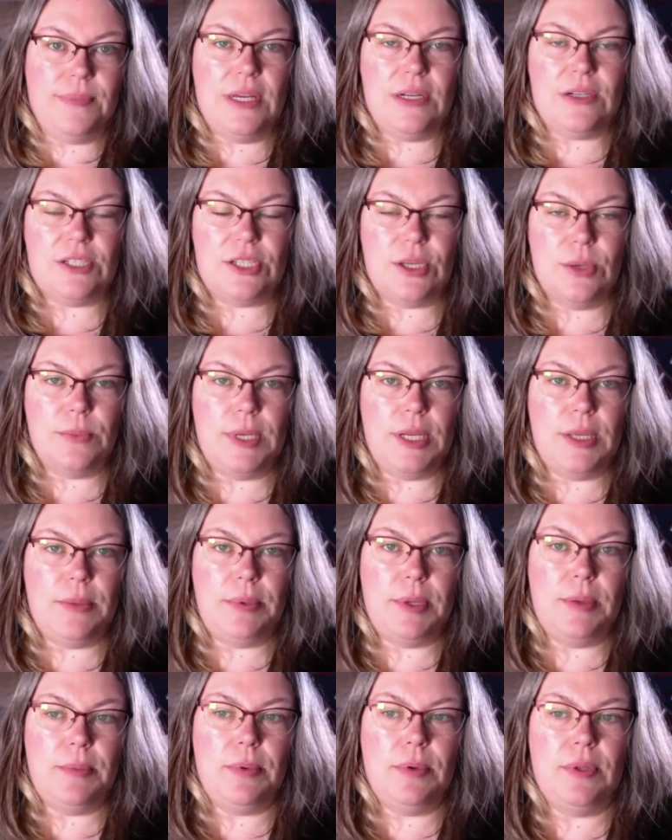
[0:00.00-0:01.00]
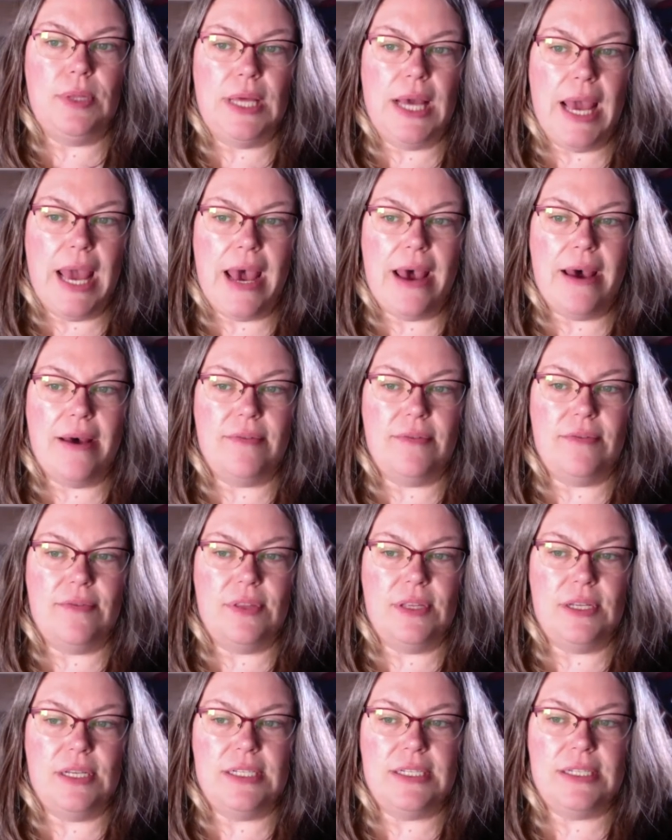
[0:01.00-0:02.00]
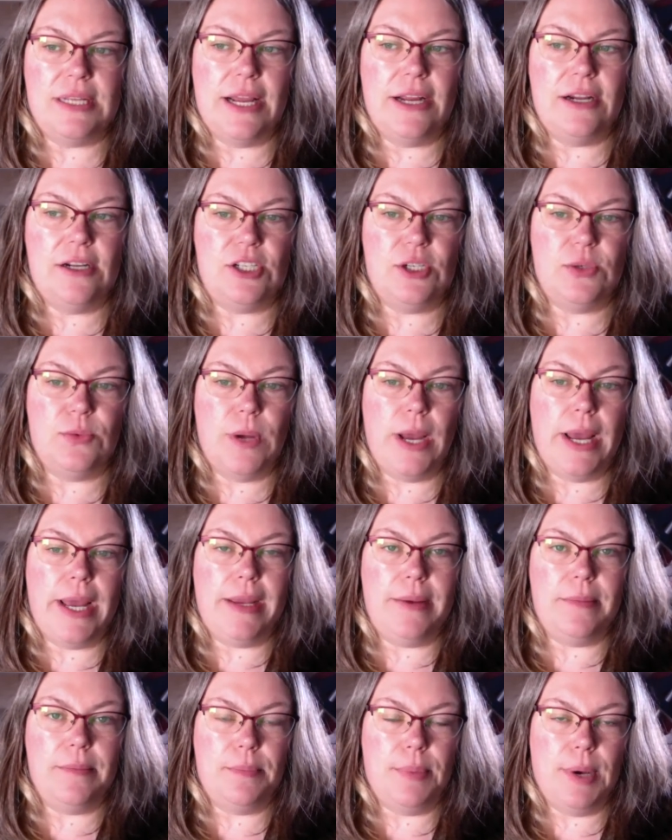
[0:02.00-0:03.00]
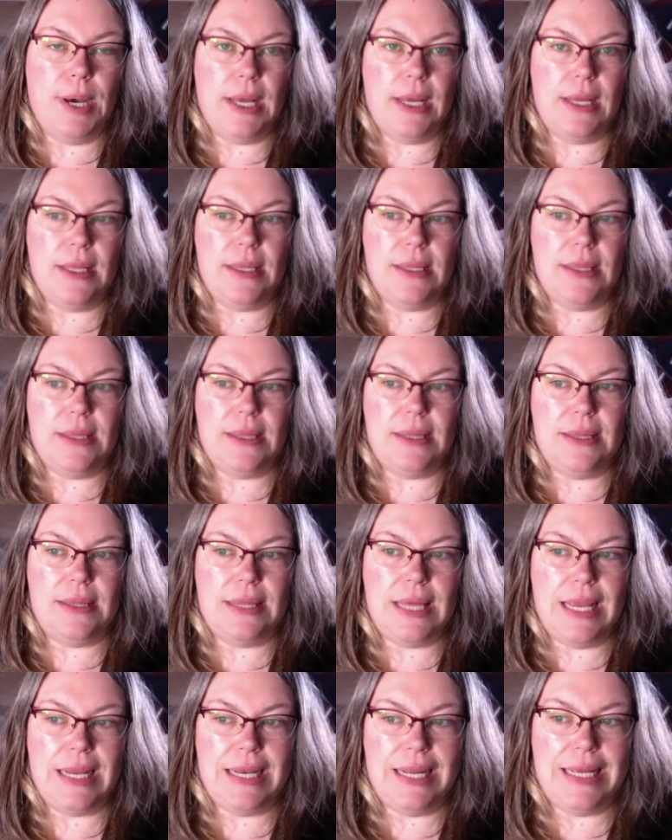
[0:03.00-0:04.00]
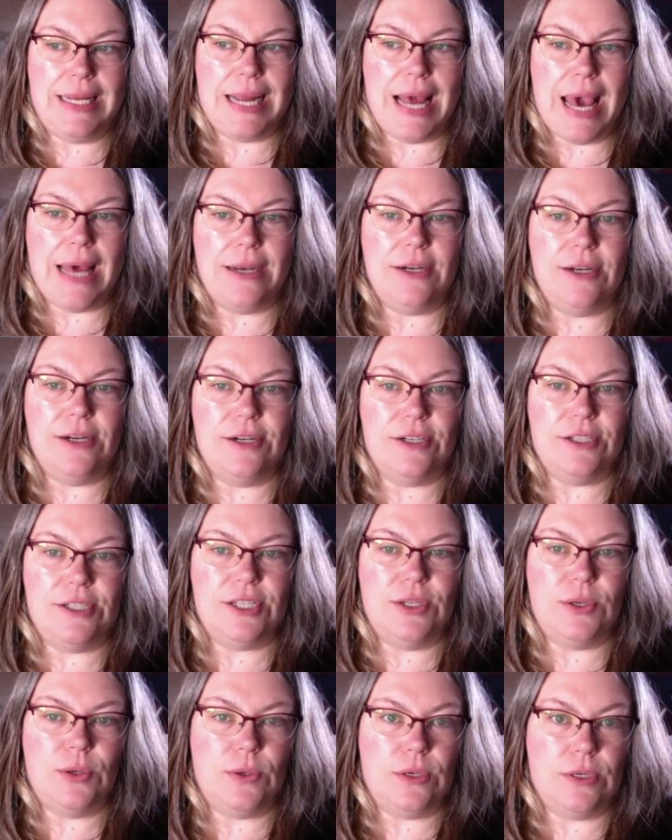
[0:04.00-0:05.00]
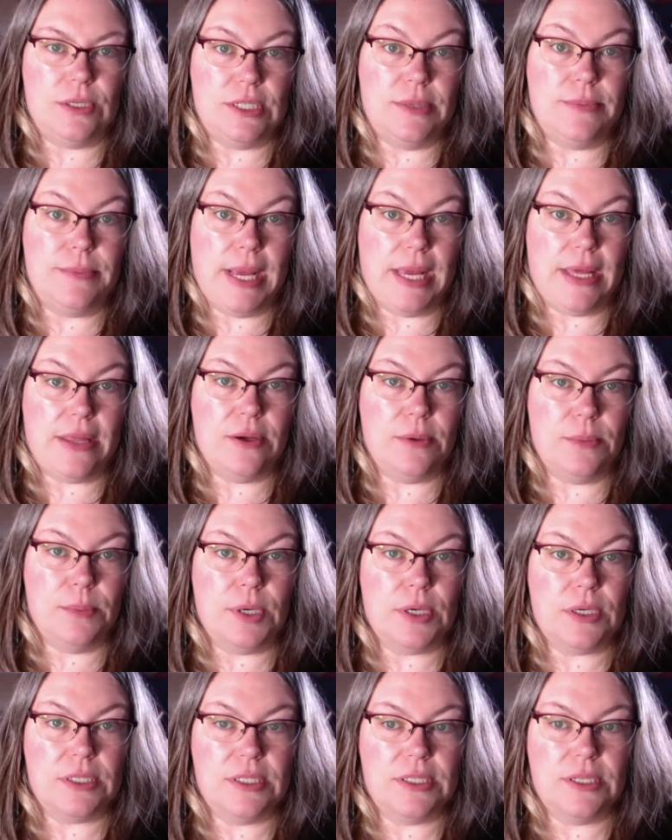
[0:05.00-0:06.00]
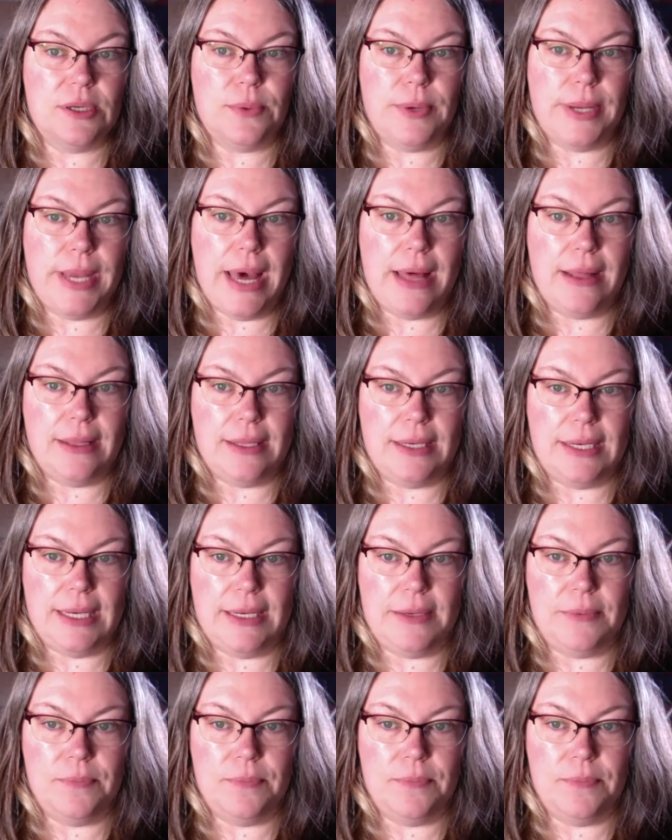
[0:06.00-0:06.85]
There's so many people that have the desire to write, but they need editors in order to make their books a reality.